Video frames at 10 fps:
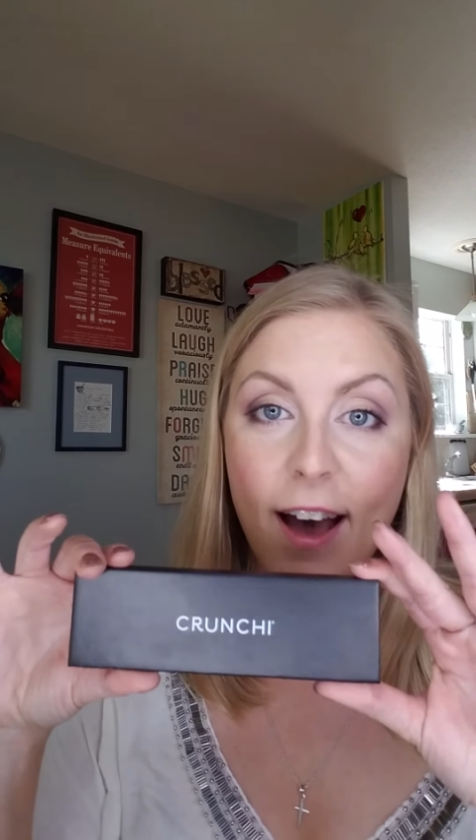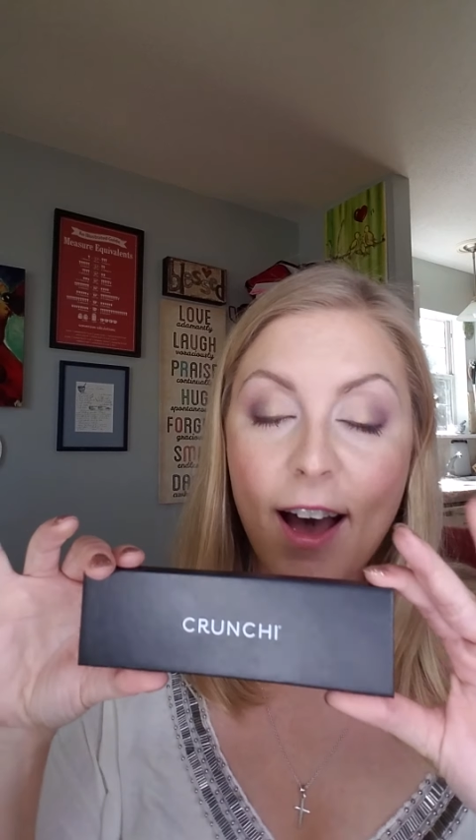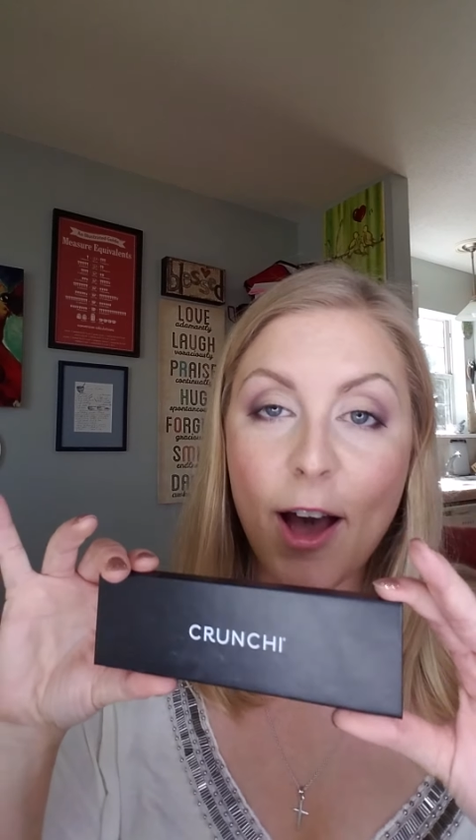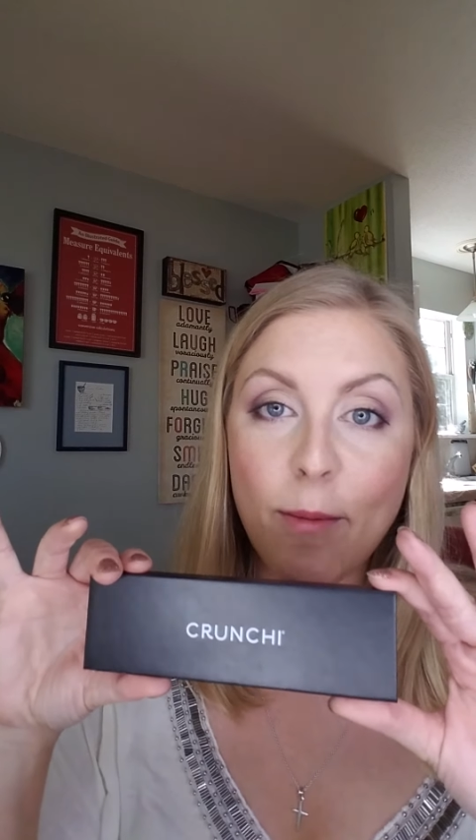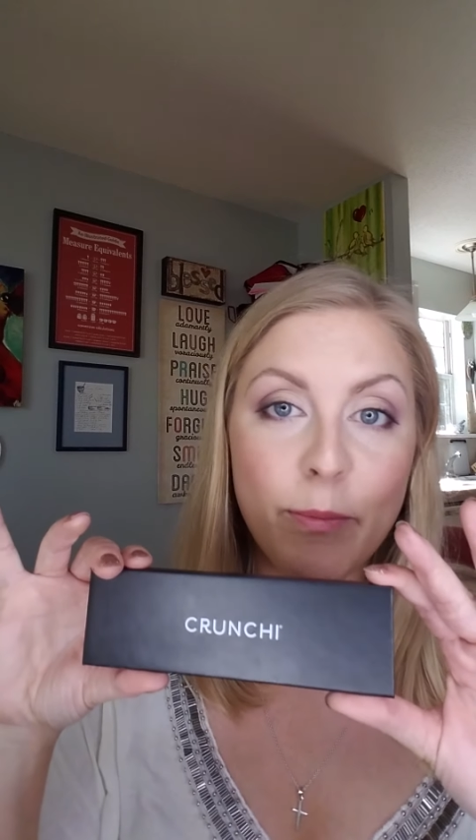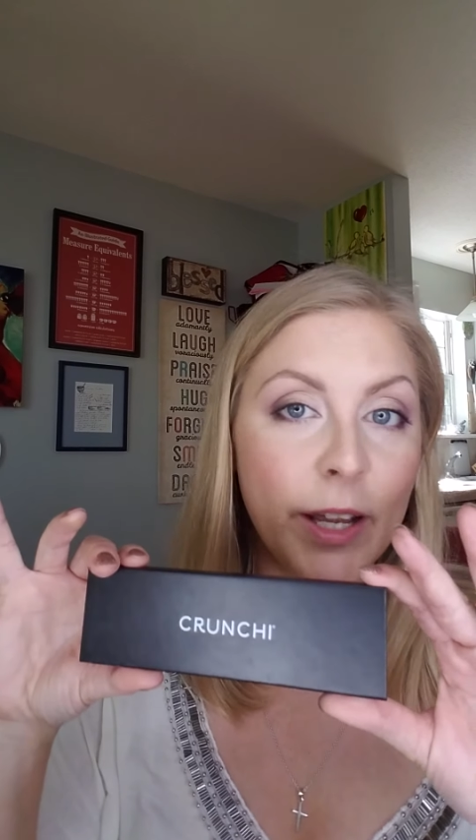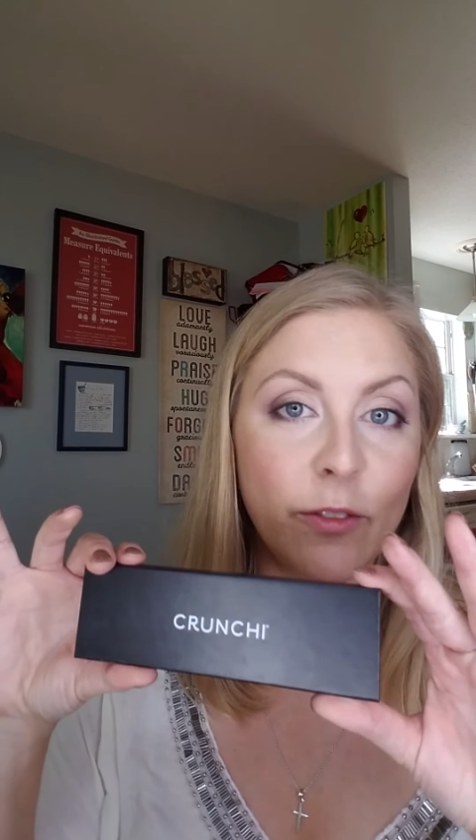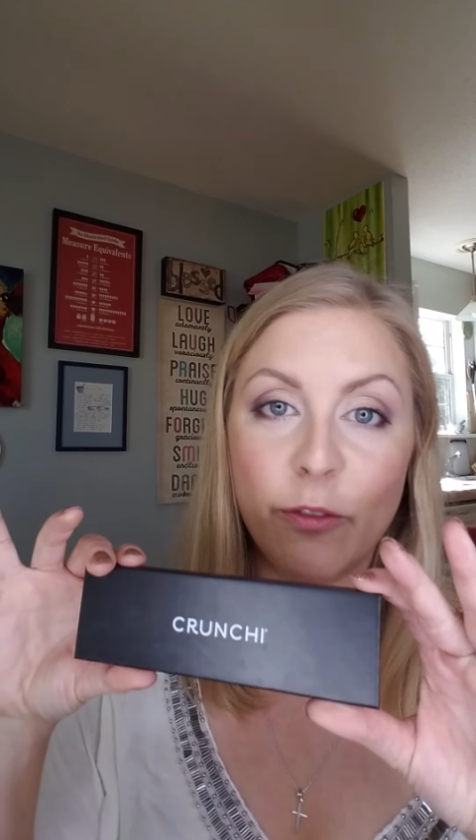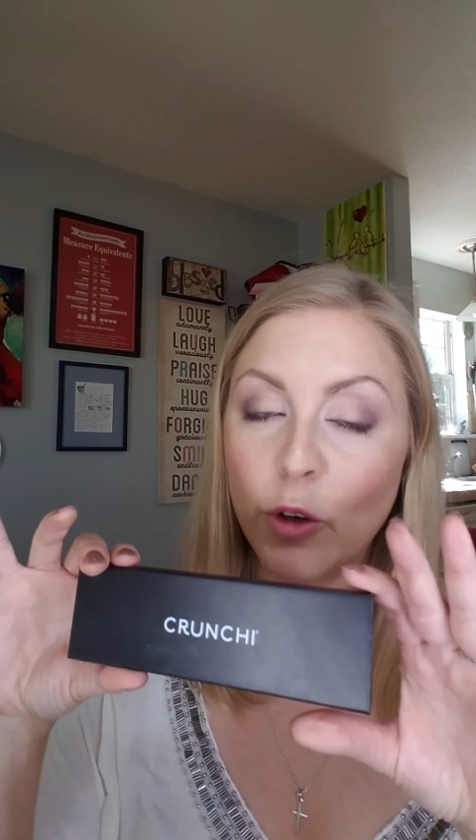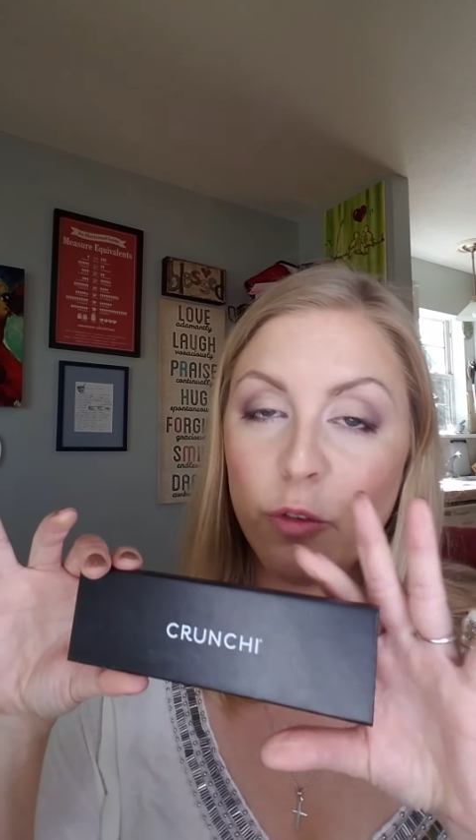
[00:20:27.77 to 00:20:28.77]
but
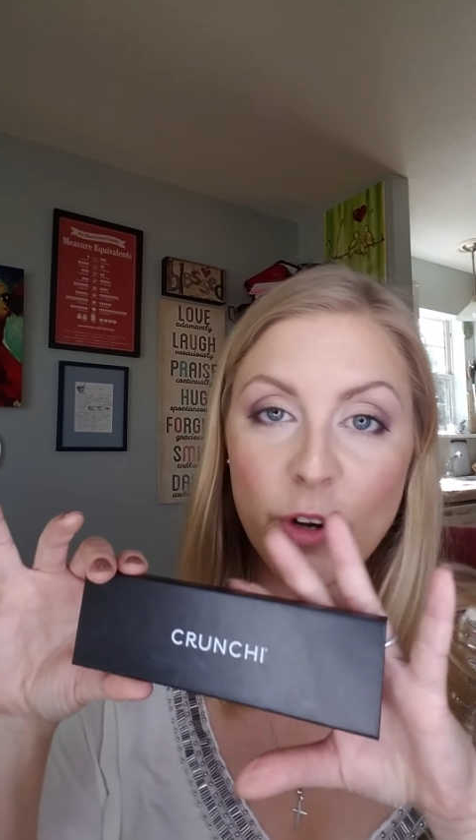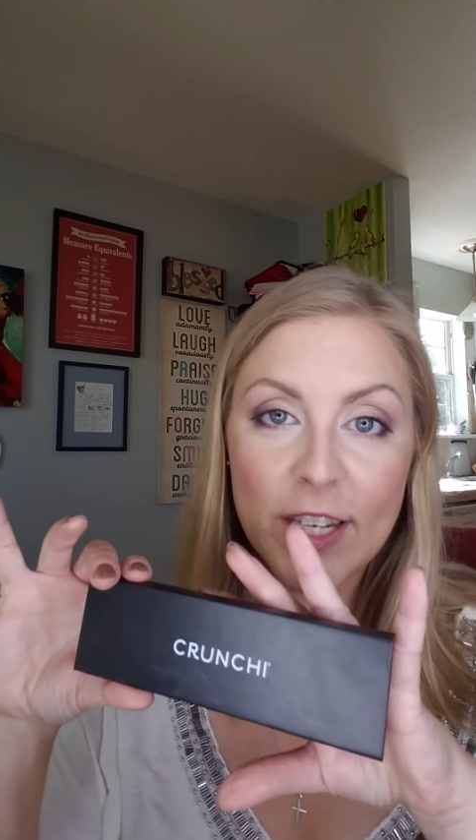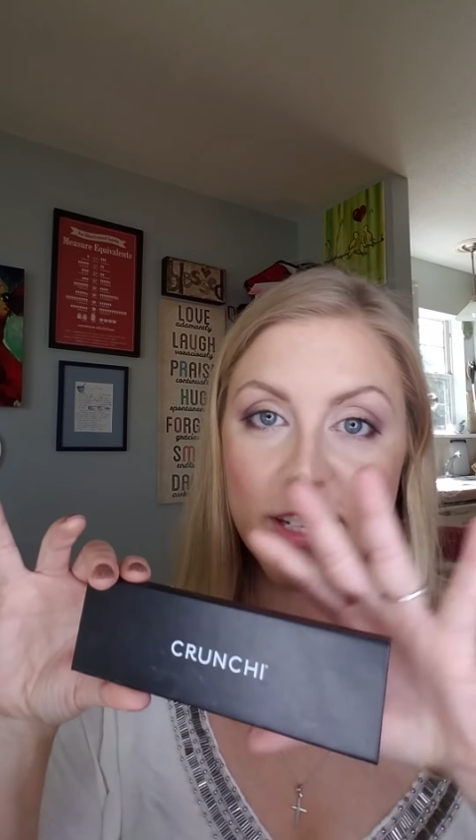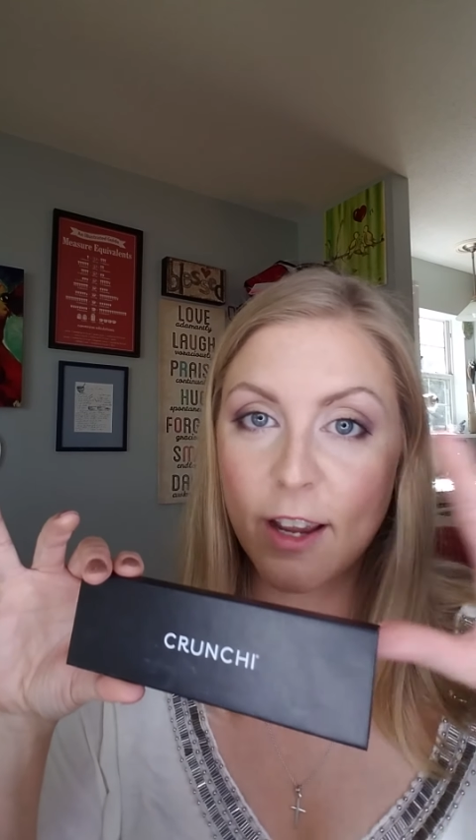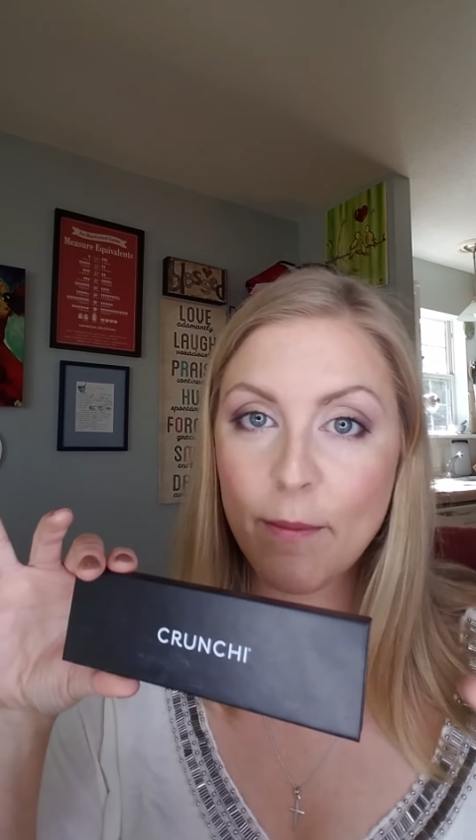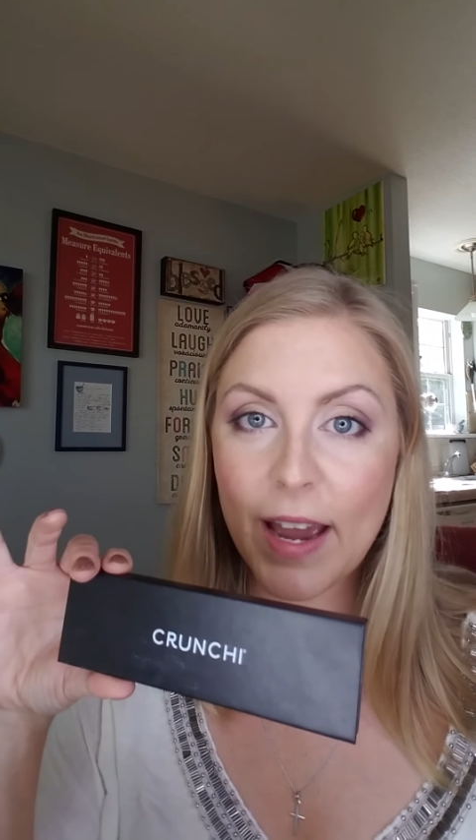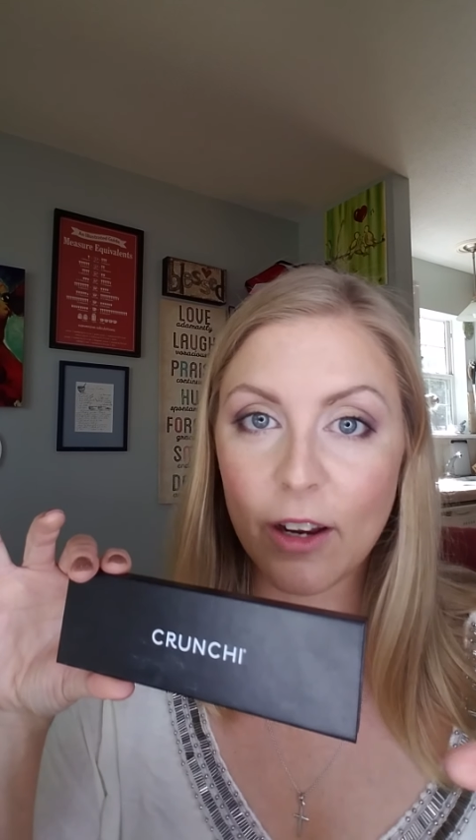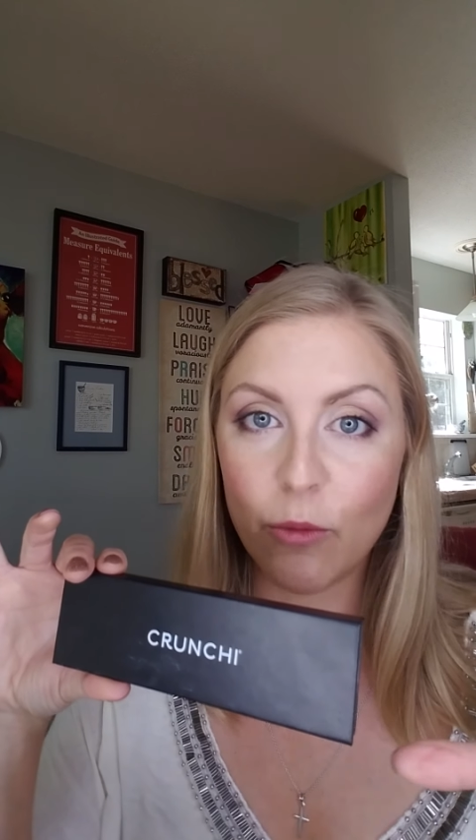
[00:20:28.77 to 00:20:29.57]
feel free to come back and